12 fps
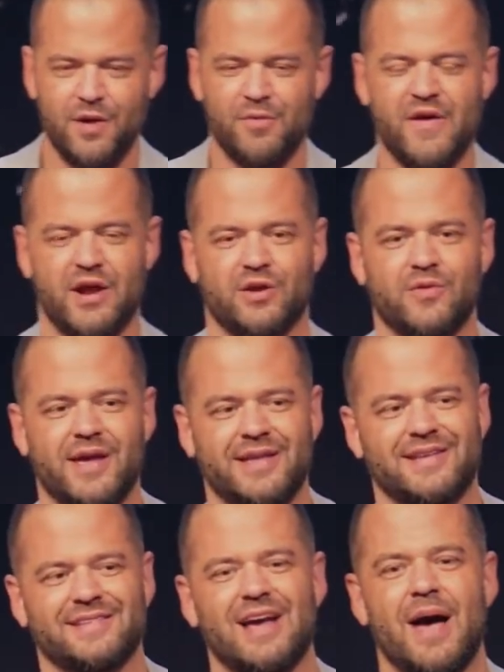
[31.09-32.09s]
We've had a
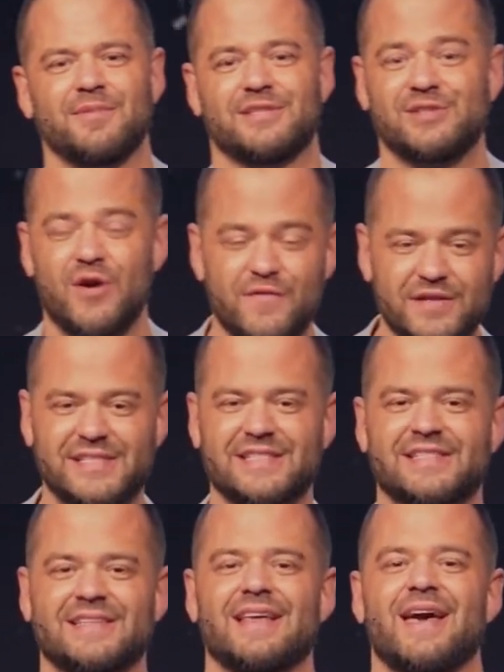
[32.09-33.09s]
great time of
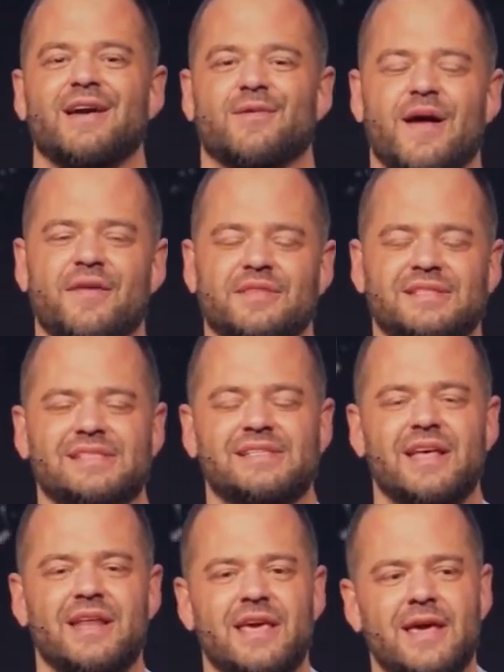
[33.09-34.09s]
services today around the
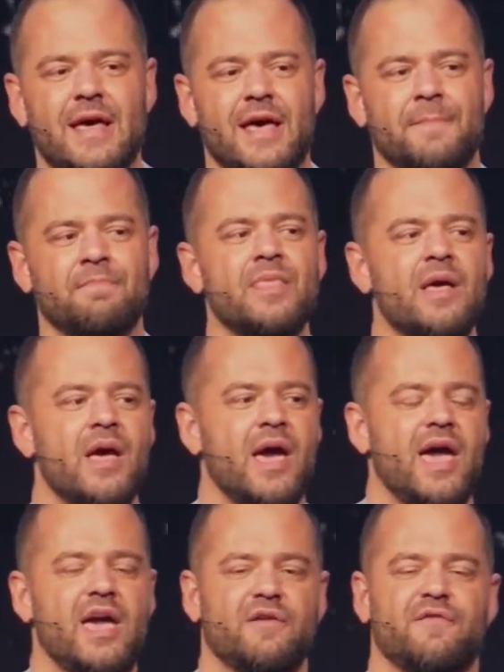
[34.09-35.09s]
city. And
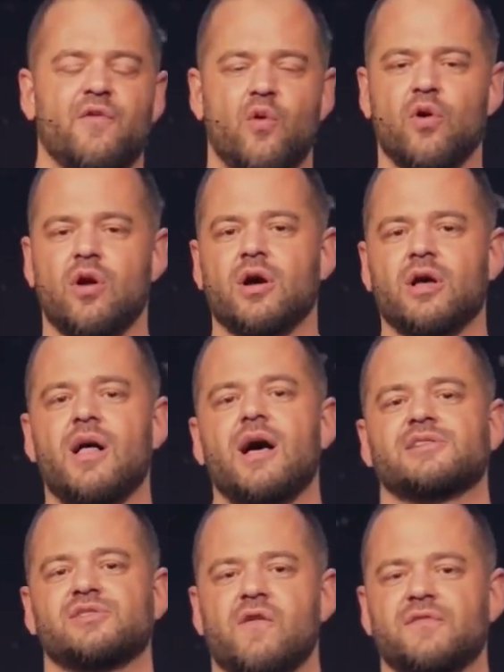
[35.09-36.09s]
hey, four
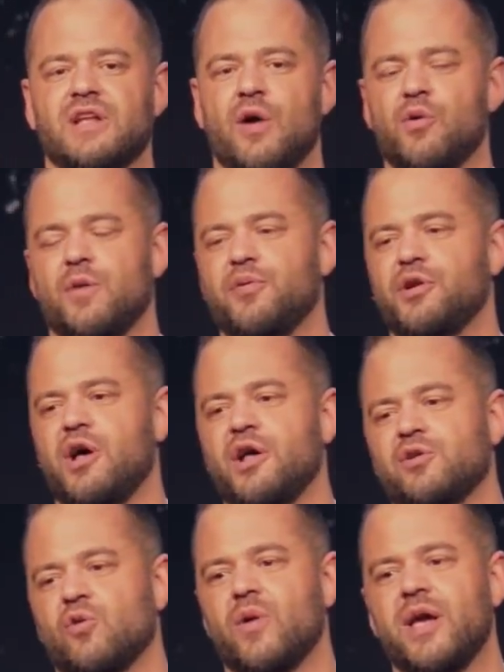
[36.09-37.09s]
o'clock service, I want to put it
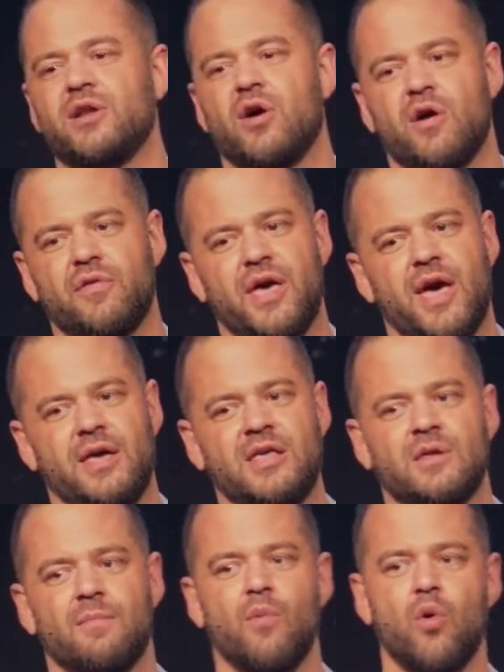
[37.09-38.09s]
on your radar that
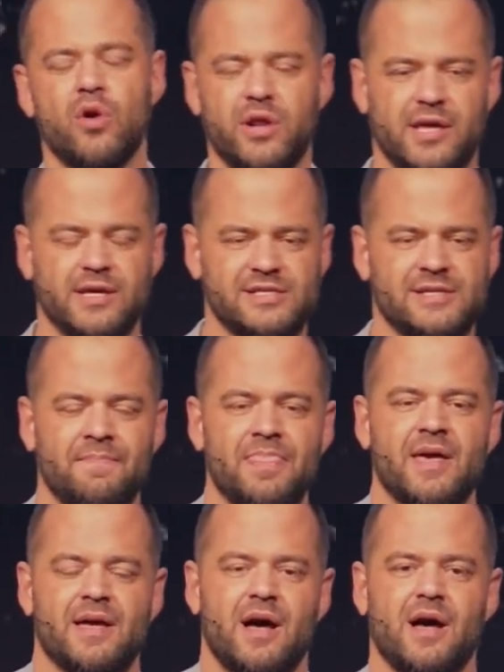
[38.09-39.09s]
in the mornings,
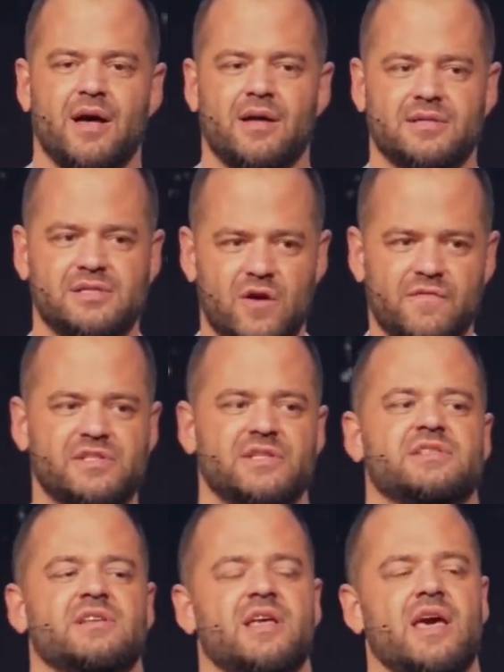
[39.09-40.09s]
uh,
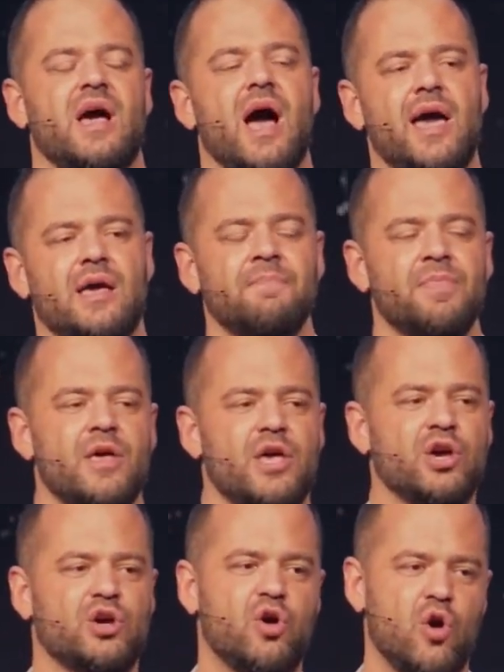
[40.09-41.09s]
services today, I
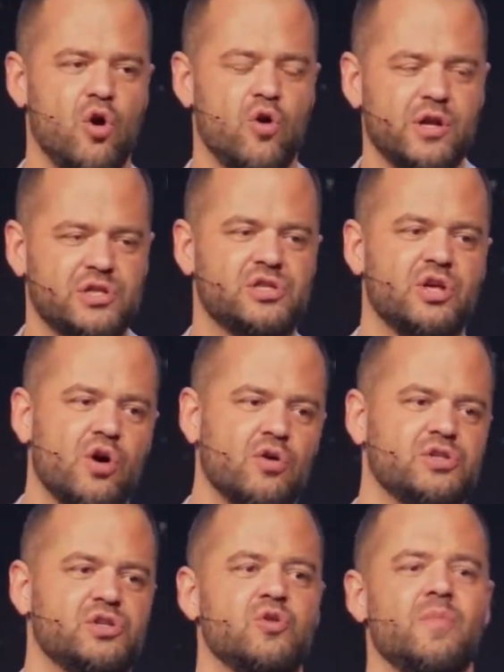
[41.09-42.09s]
encourage
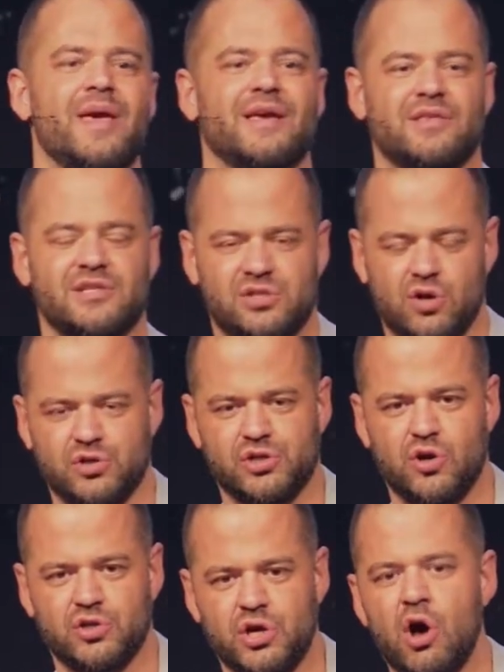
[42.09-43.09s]
those who make this their
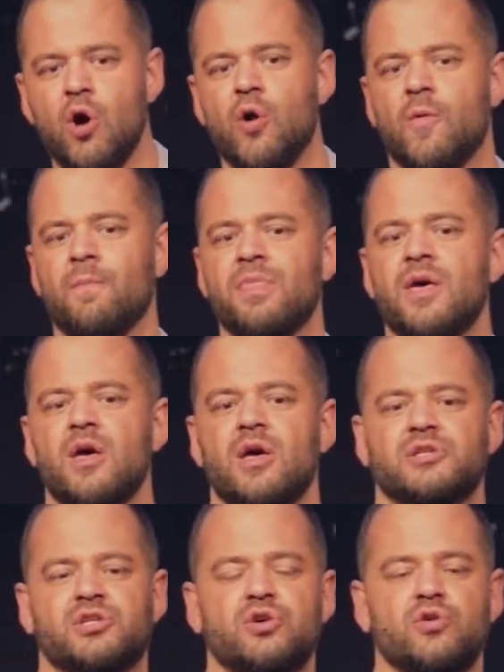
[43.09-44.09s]
church home
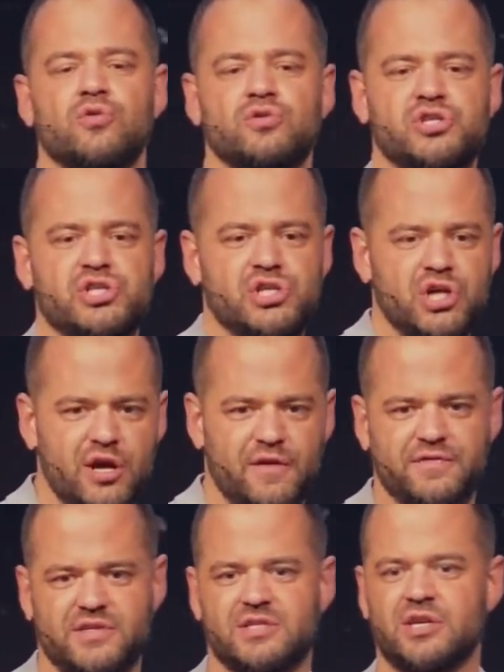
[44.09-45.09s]
to
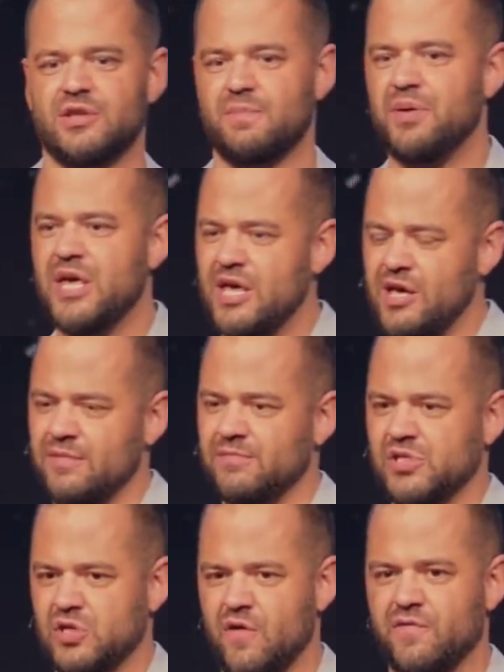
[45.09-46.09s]
shift to the PM
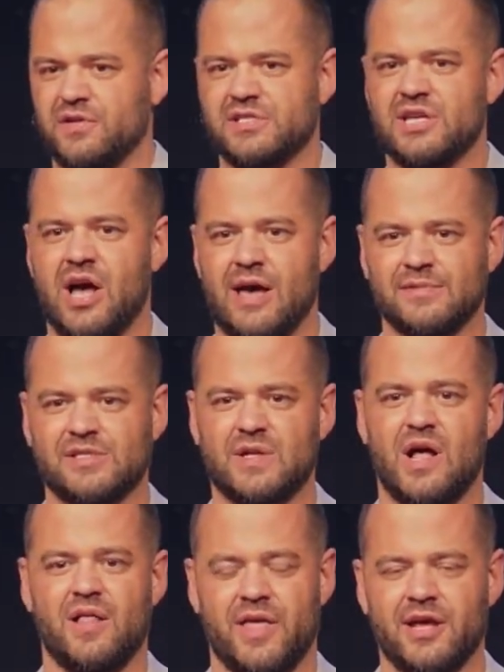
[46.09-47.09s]
service time
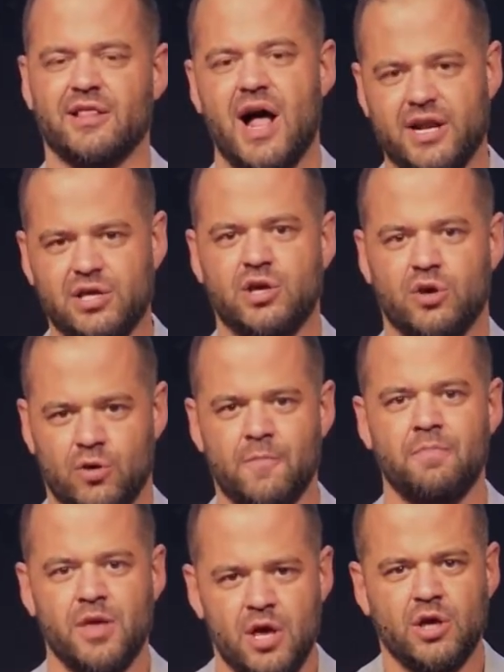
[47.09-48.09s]
slot, like a lot of
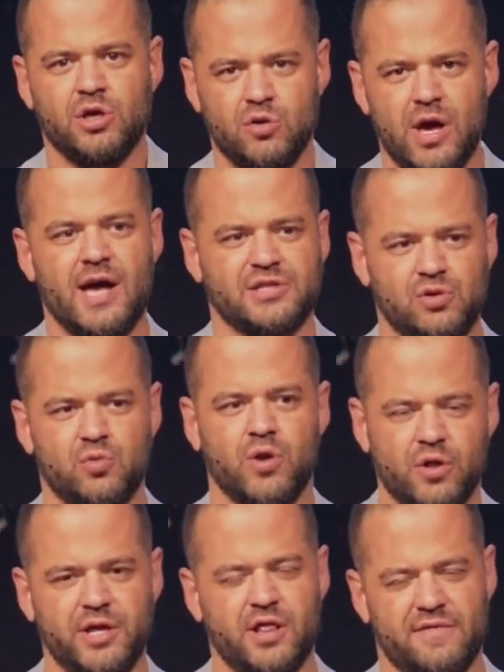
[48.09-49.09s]
you, you guys who
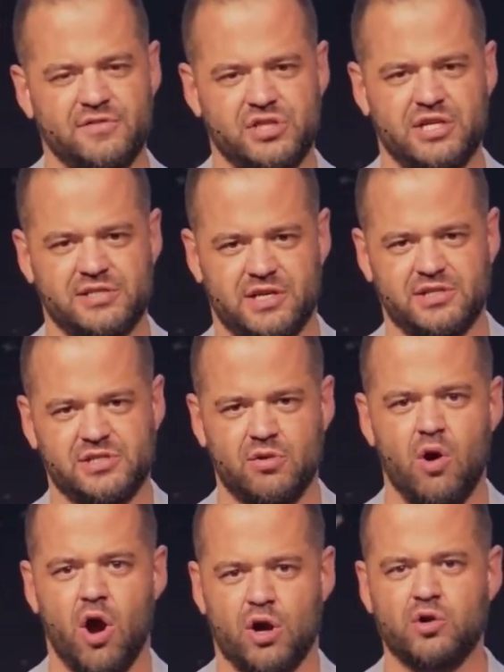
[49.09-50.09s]
really love Jesus,
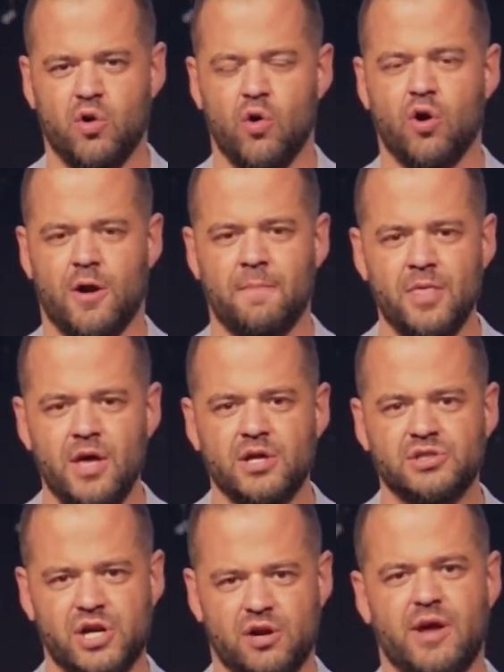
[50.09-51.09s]
you hardcore
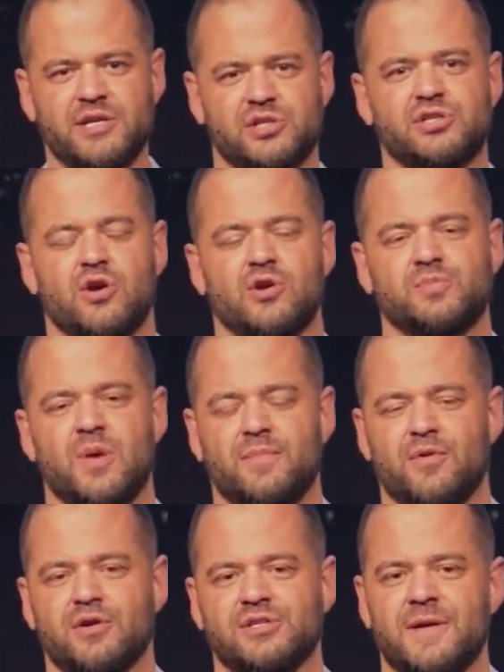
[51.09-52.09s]
Generation Church
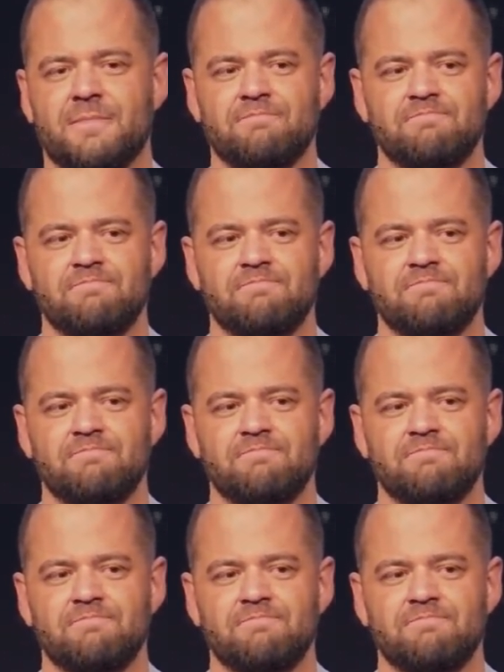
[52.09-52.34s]
members.